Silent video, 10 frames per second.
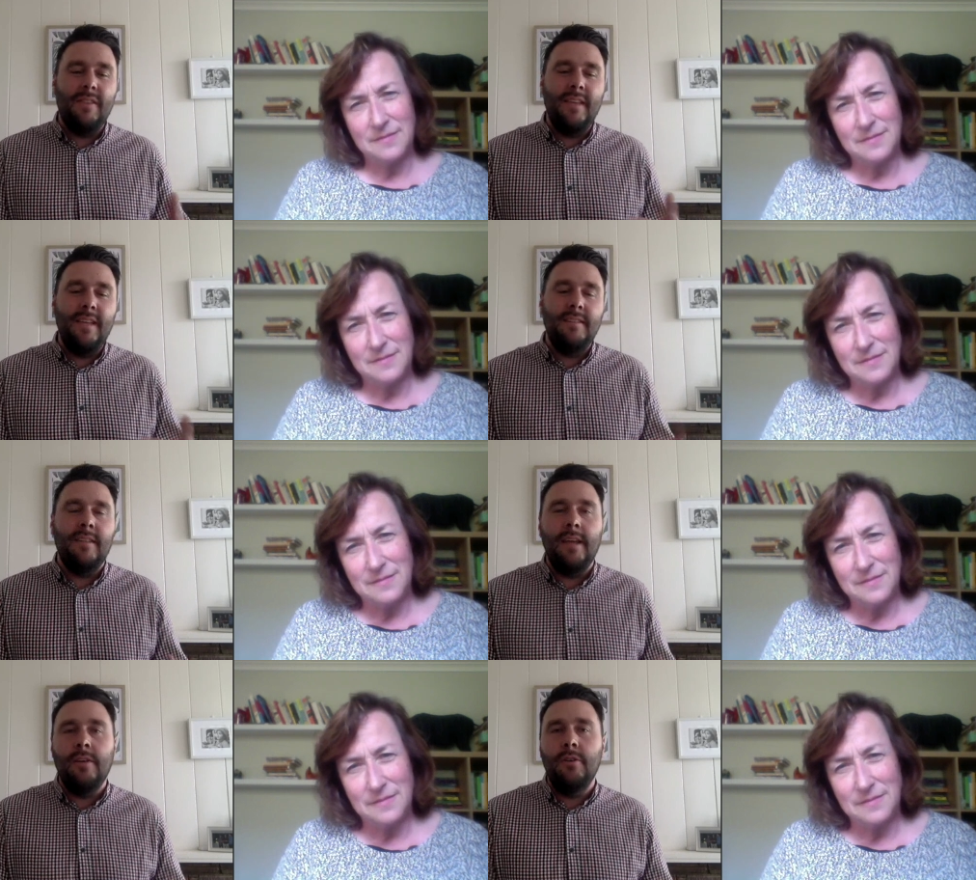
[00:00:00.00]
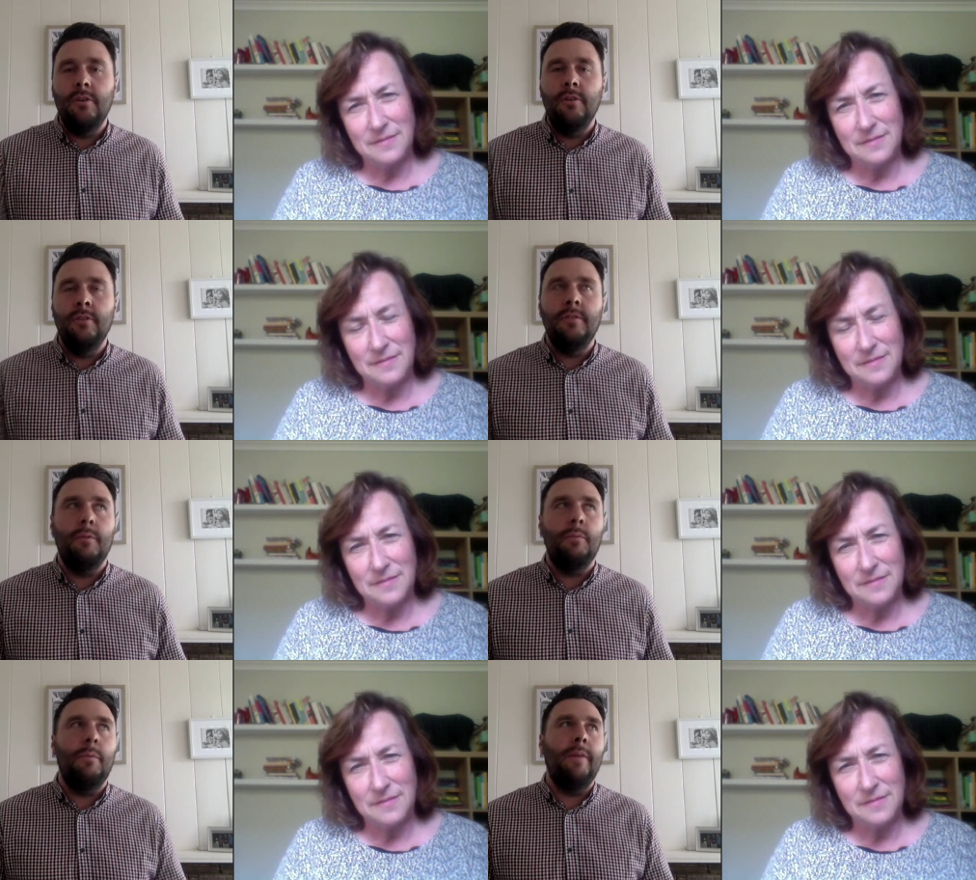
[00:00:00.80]
Speaker 1: things that they could
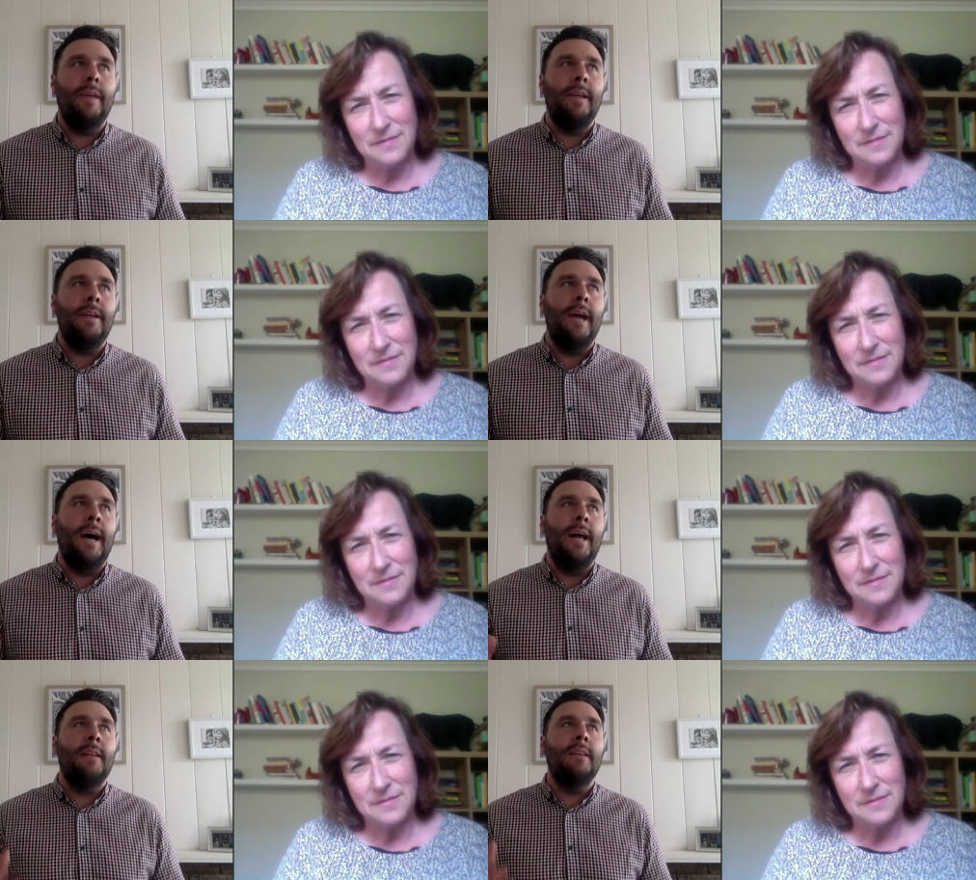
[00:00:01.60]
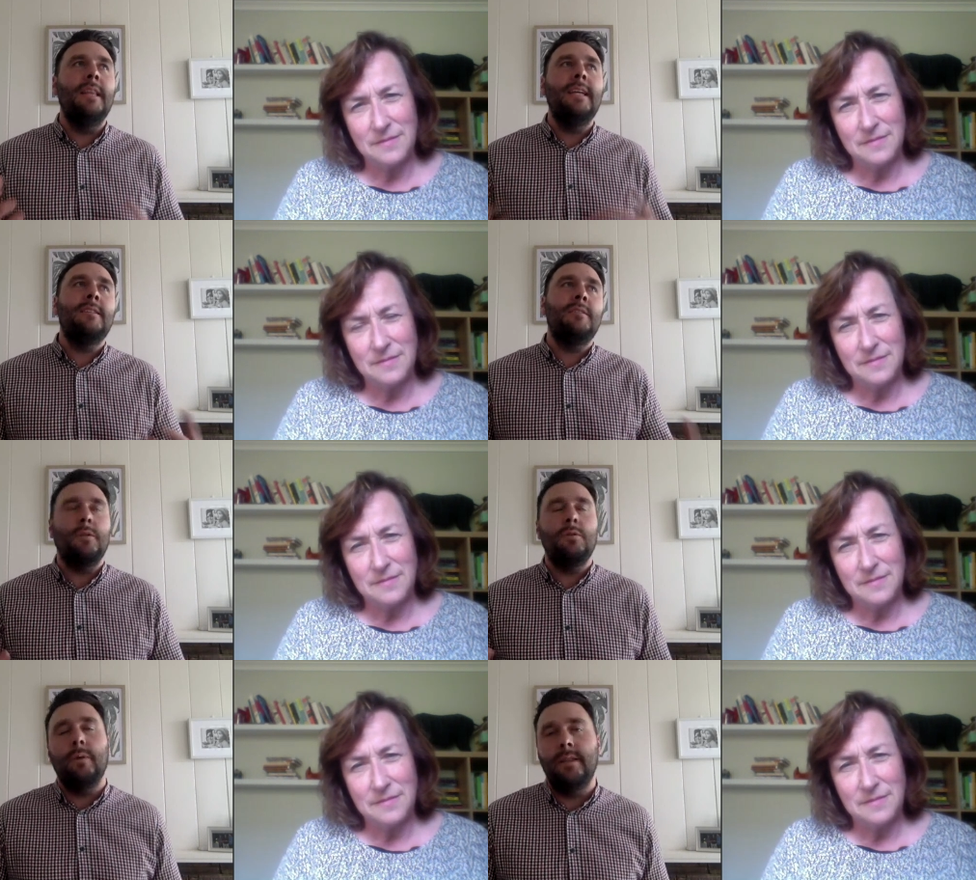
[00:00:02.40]
use that are links
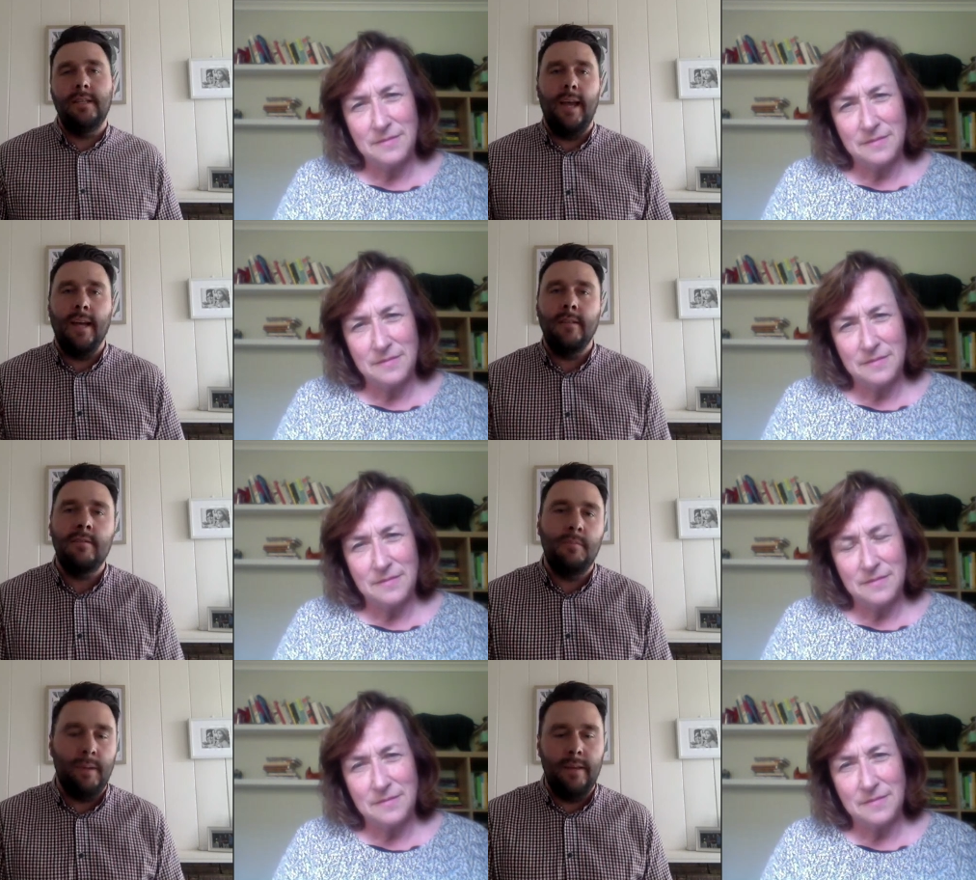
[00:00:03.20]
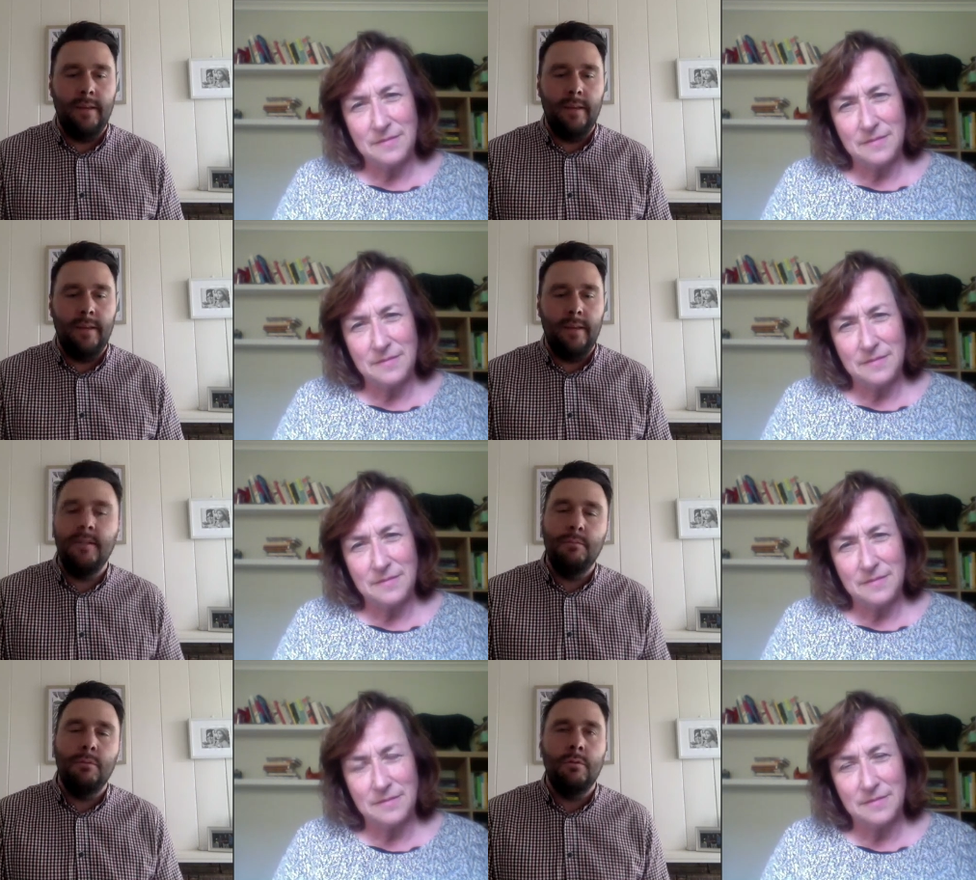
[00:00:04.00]
between the texts, be they
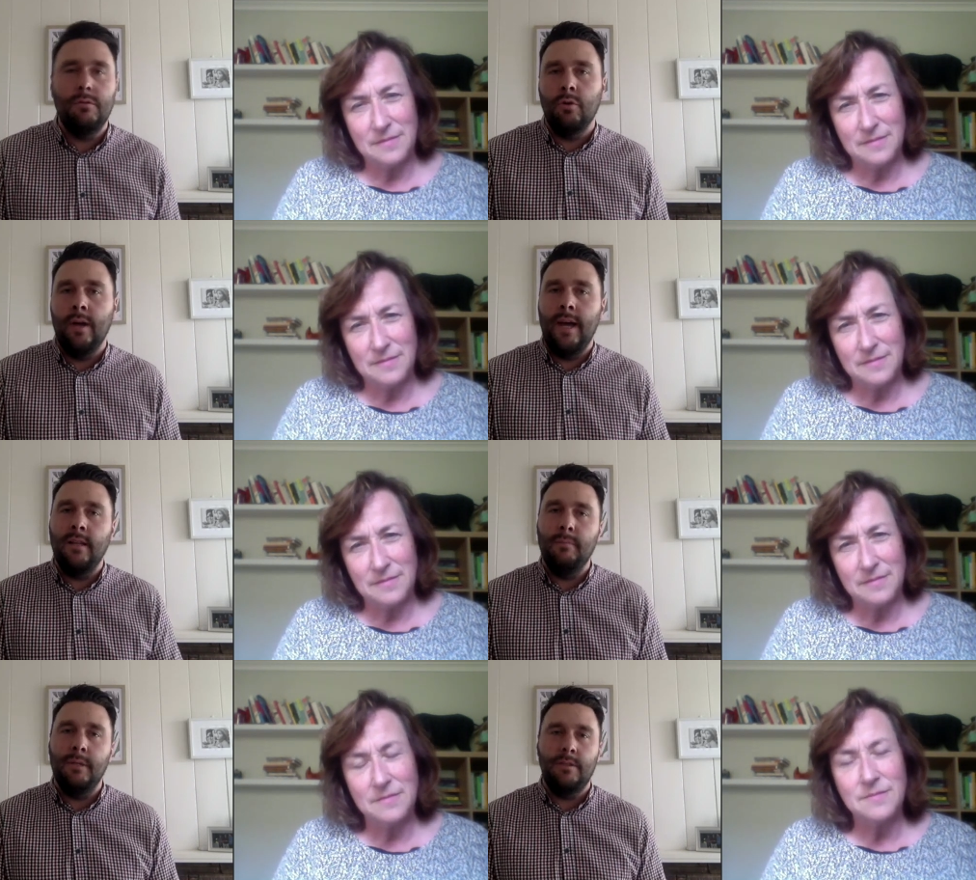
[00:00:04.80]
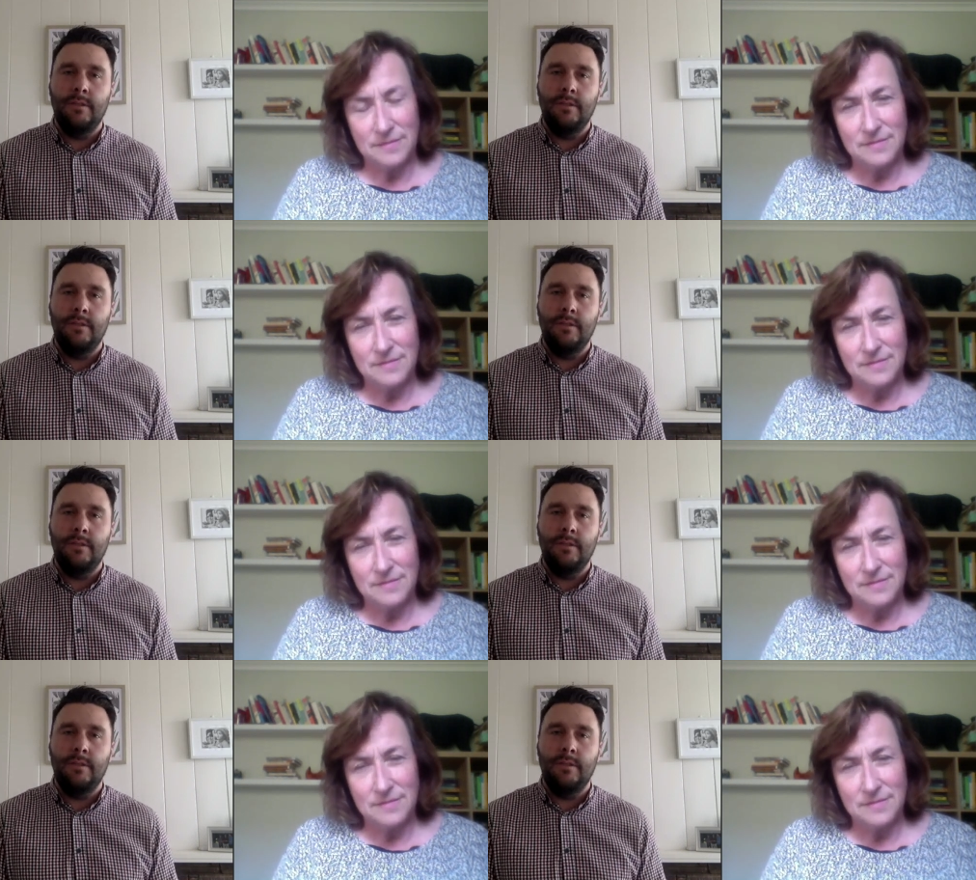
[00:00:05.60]
symbols or elements